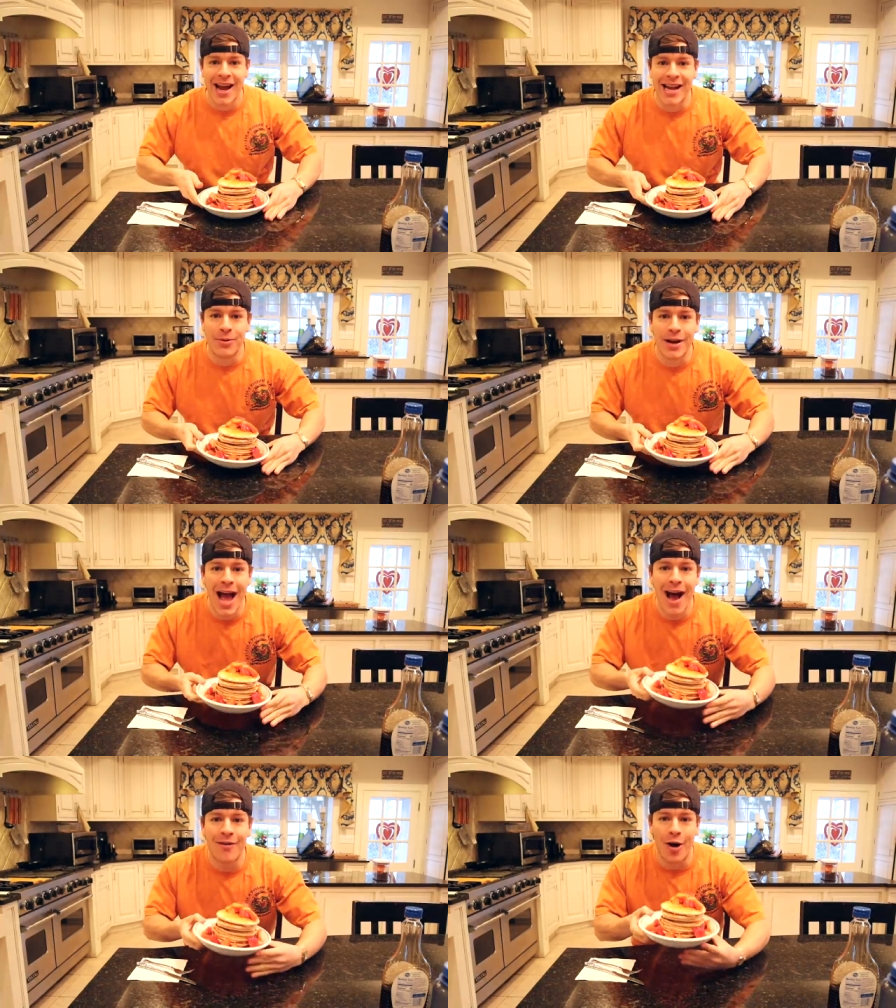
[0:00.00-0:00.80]
And here we
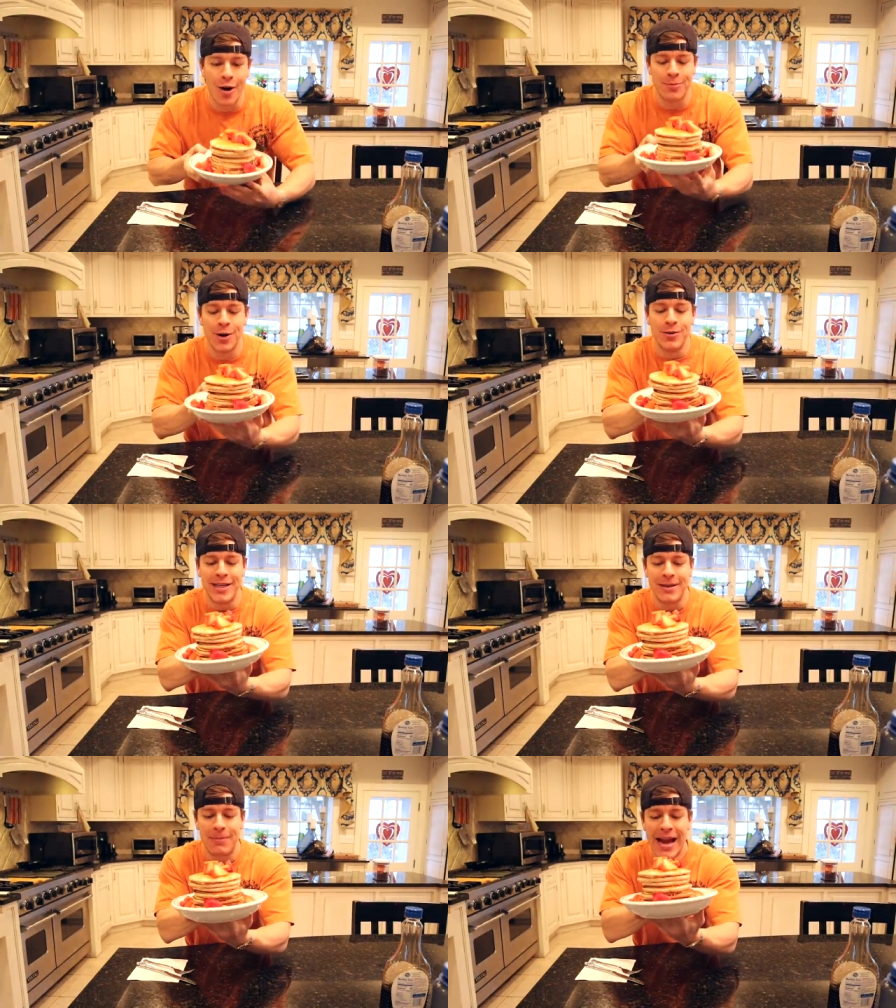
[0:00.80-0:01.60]
have our
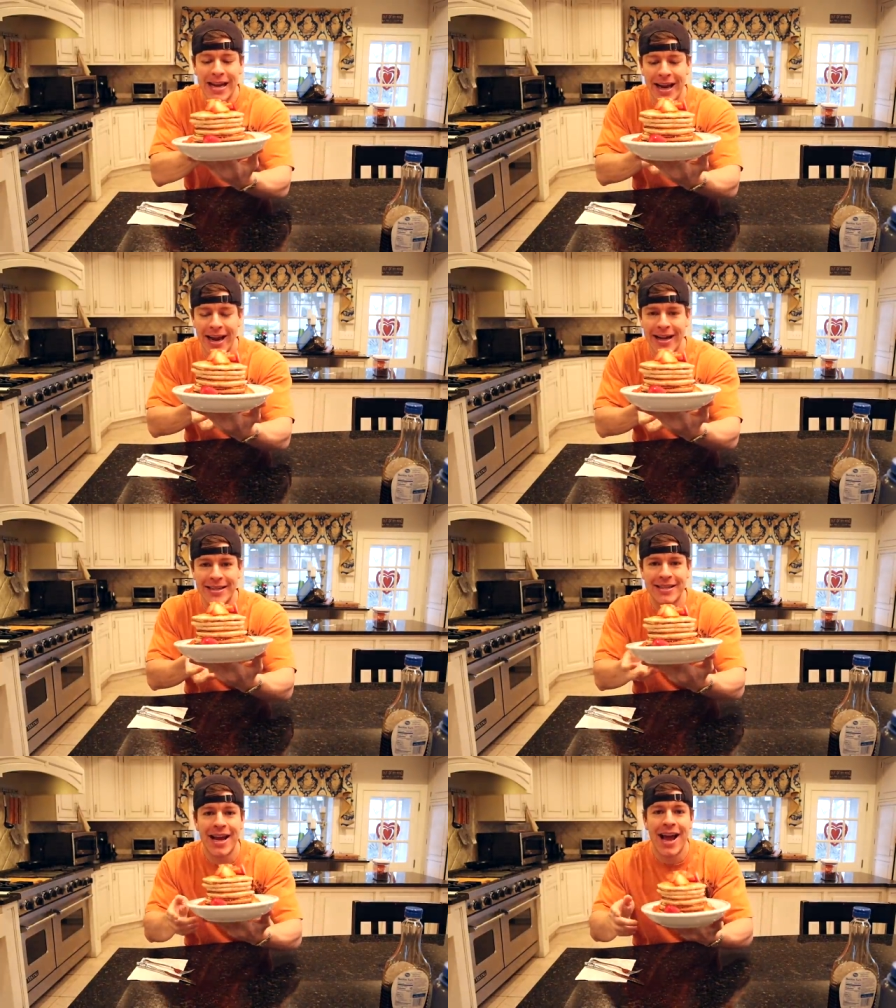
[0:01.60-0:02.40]
protein
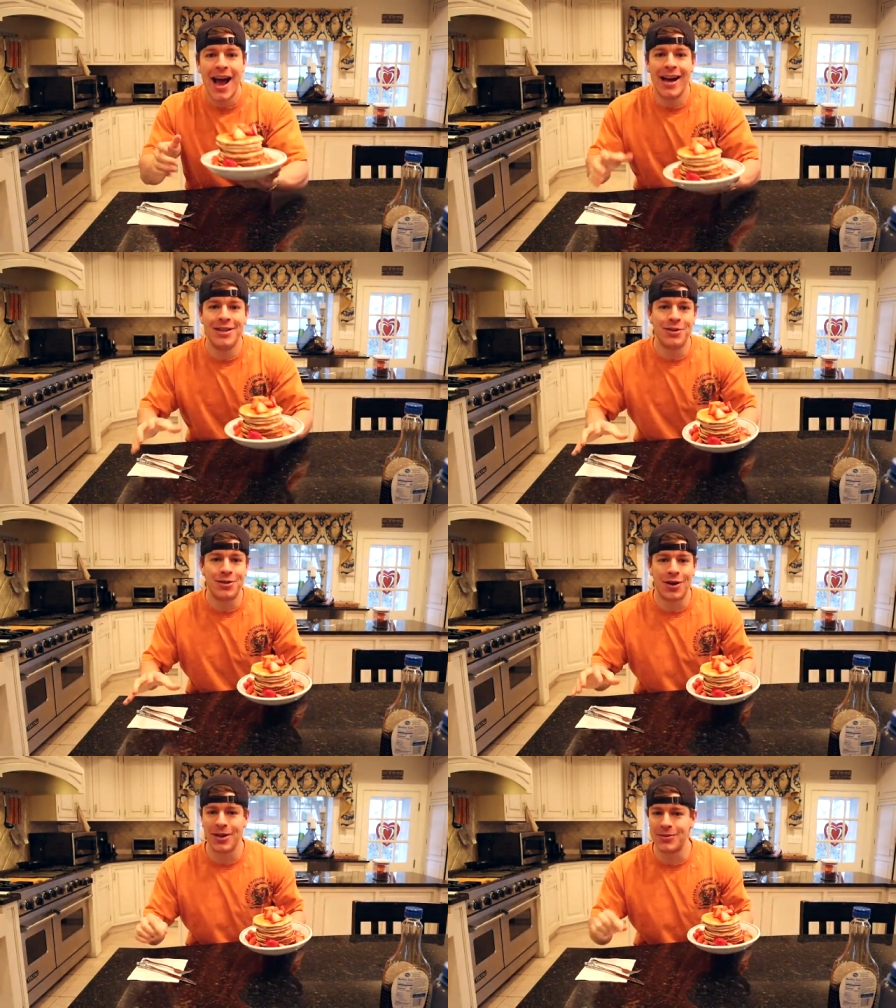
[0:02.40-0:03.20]
pancakes. As you
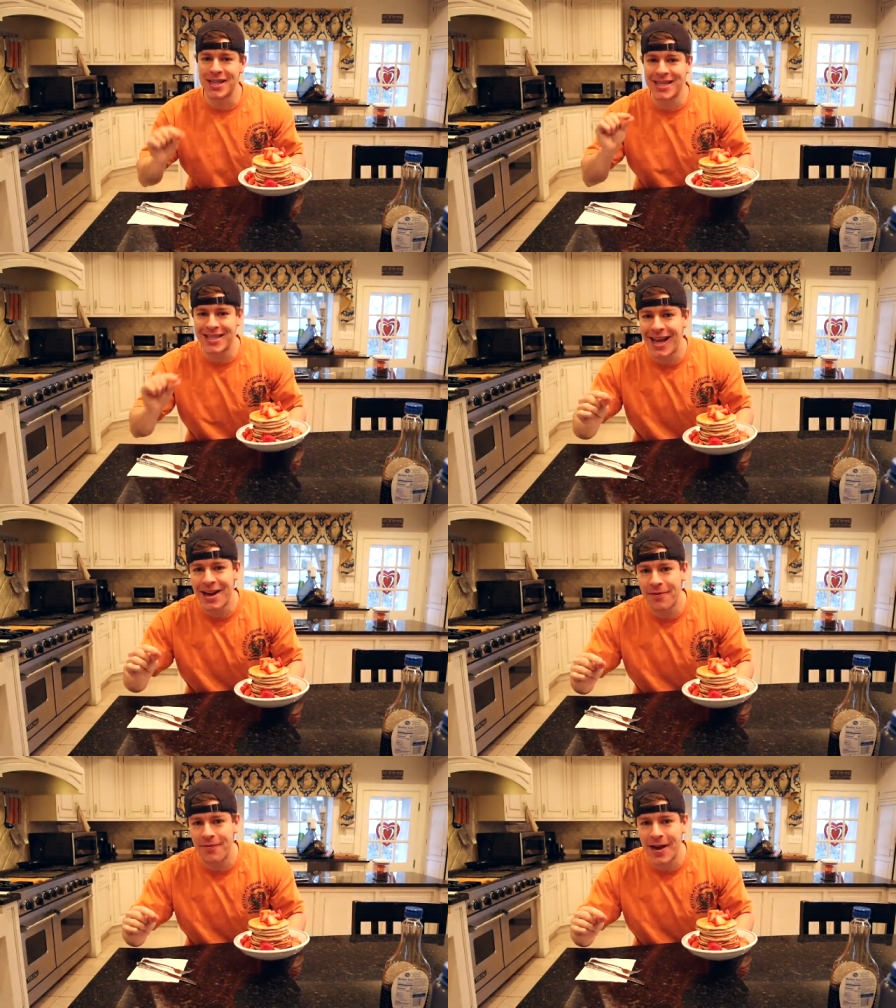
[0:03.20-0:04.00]
saw, there's a
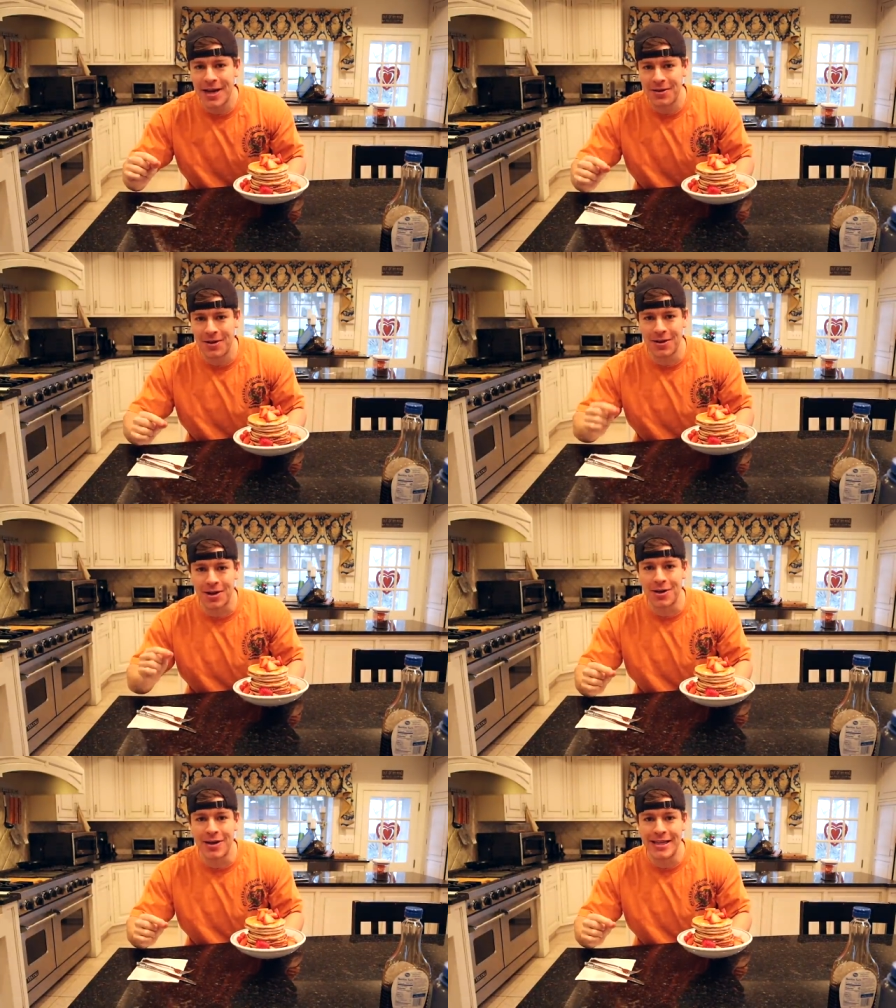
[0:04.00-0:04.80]
slight fail on the
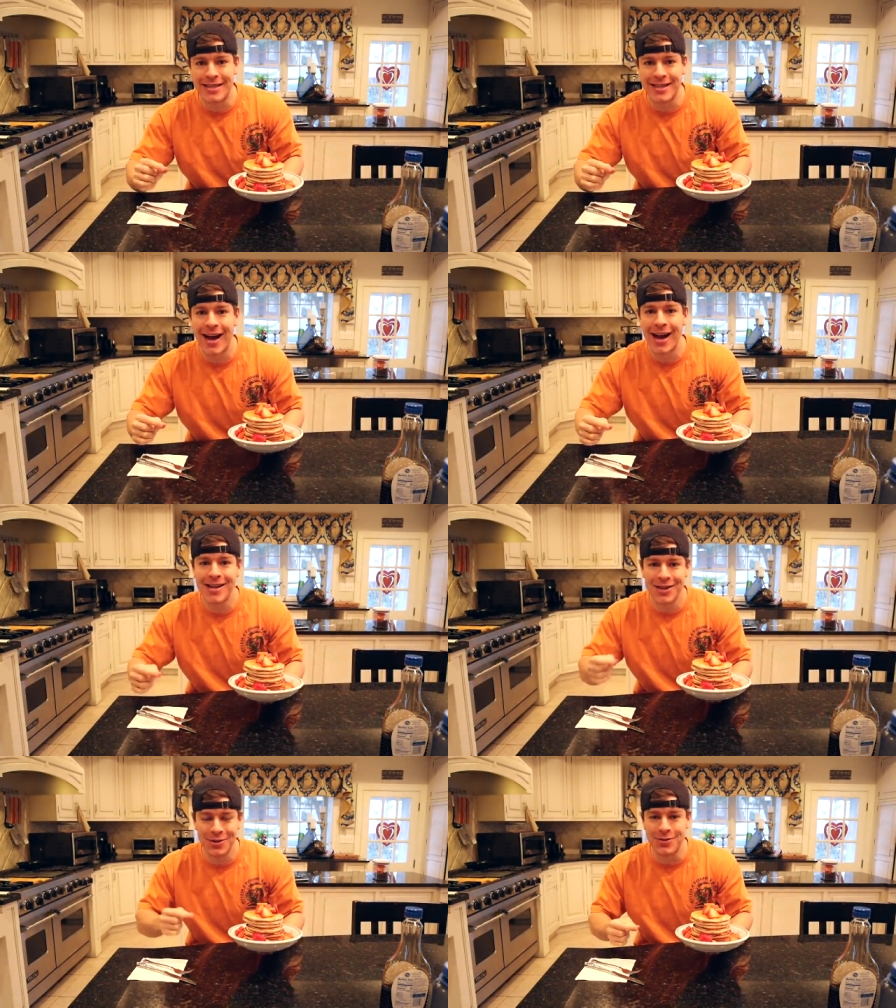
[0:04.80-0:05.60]
cooking
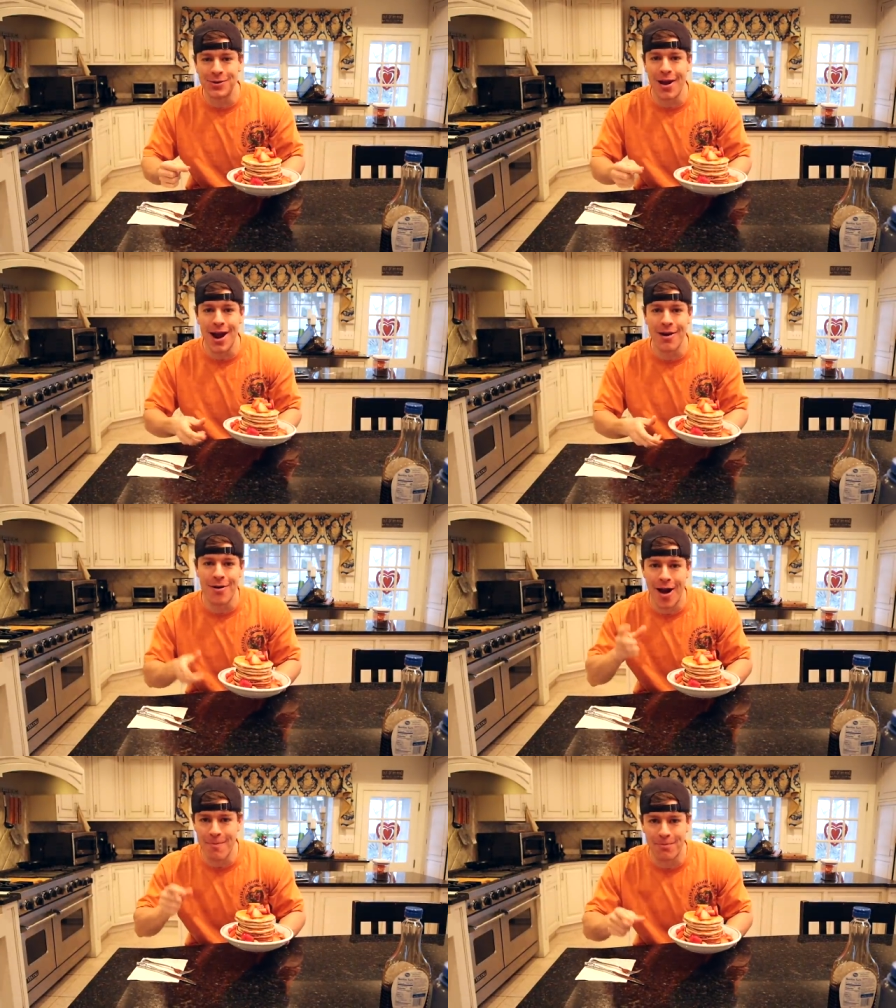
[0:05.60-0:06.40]
side. User
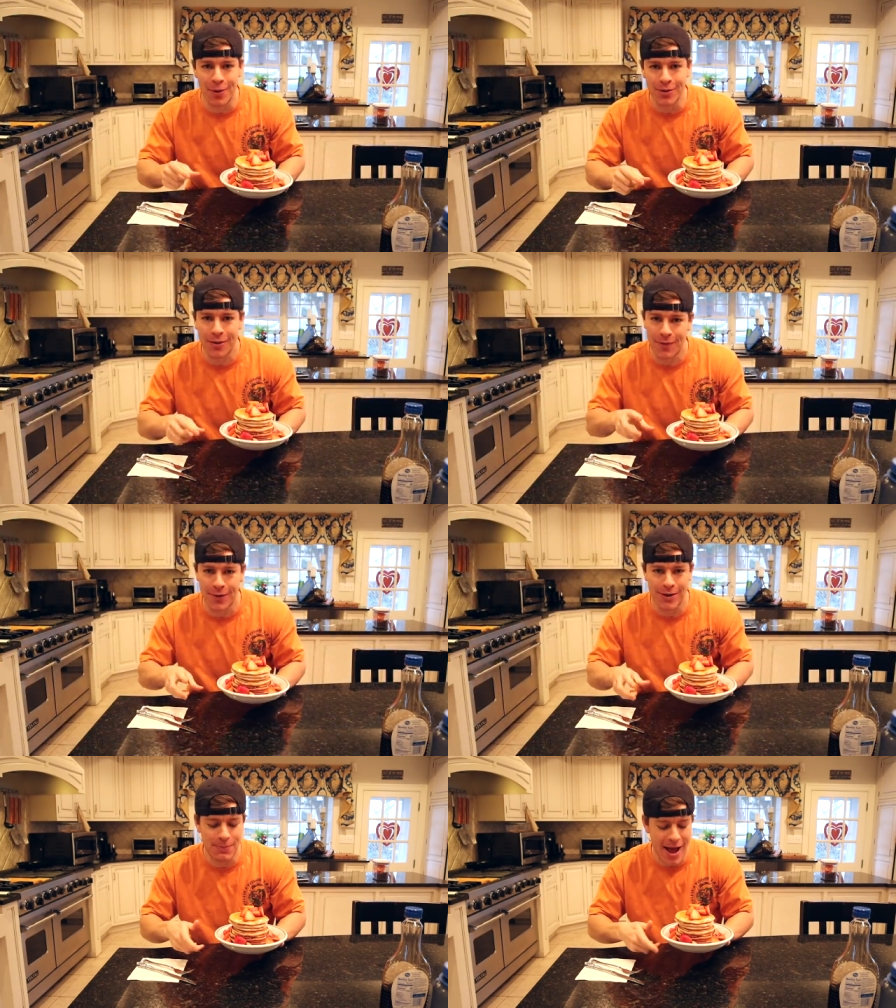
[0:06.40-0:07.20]
error, I burnt the
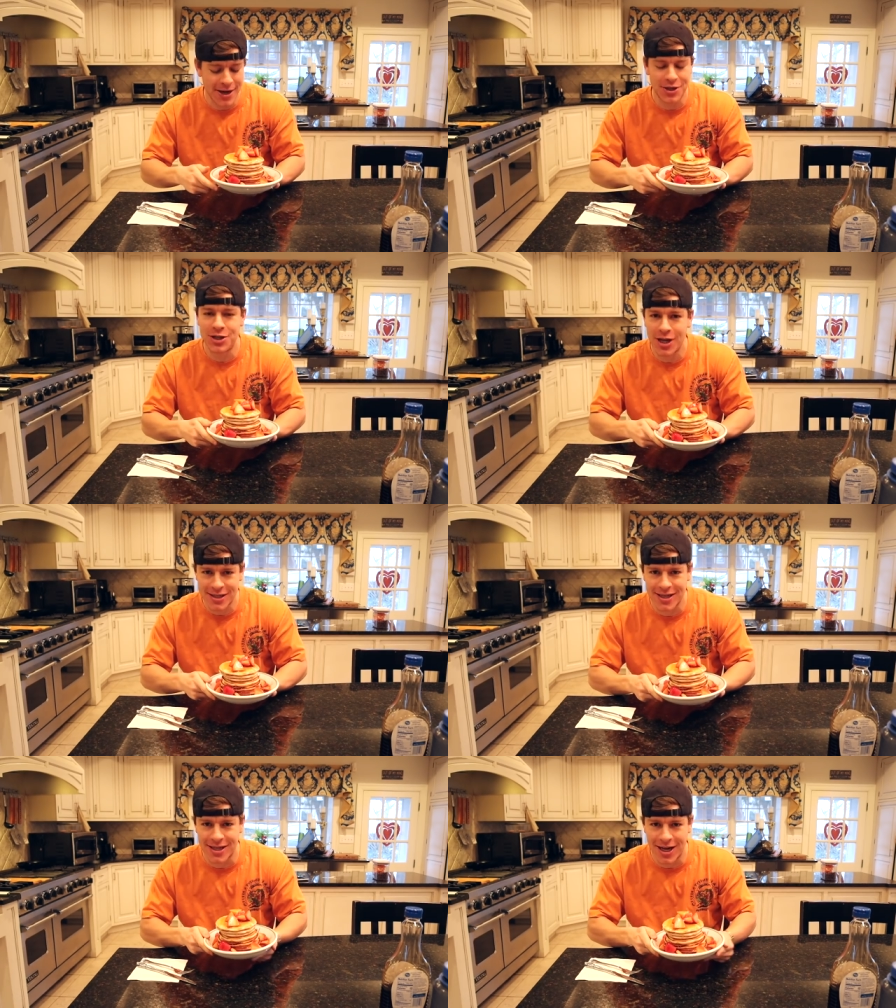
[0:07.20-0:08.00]
first batch
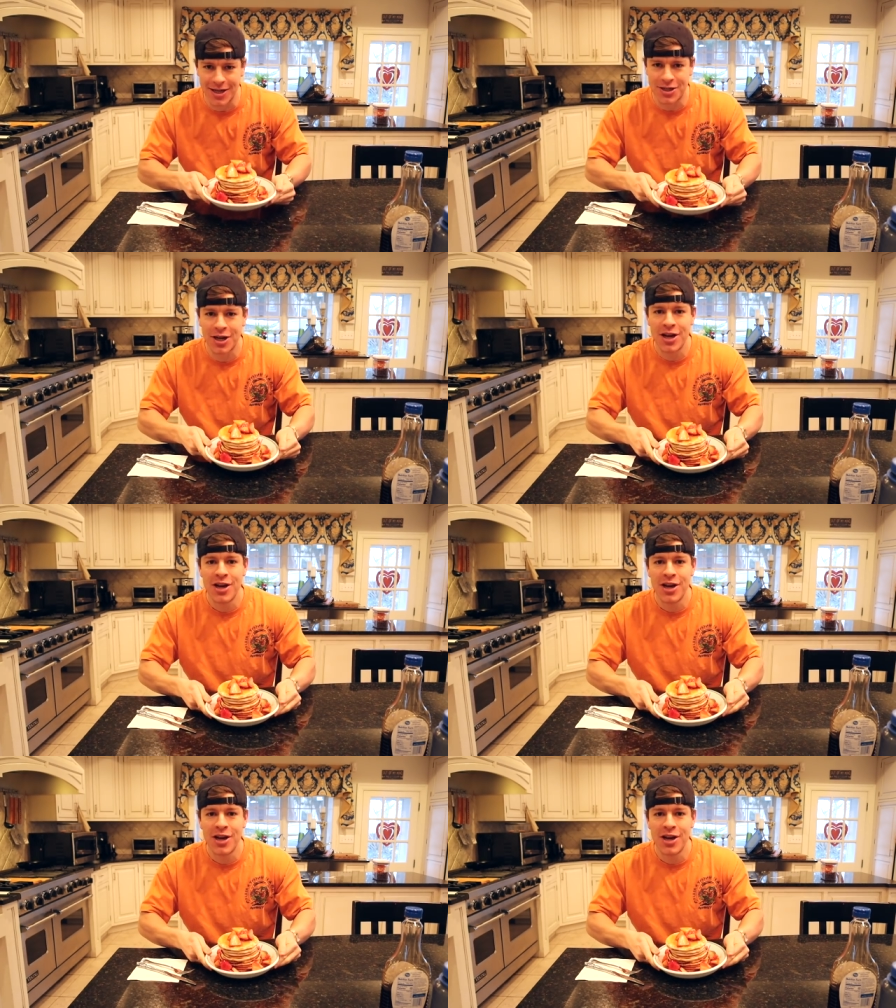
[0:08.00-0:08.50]
just a touch.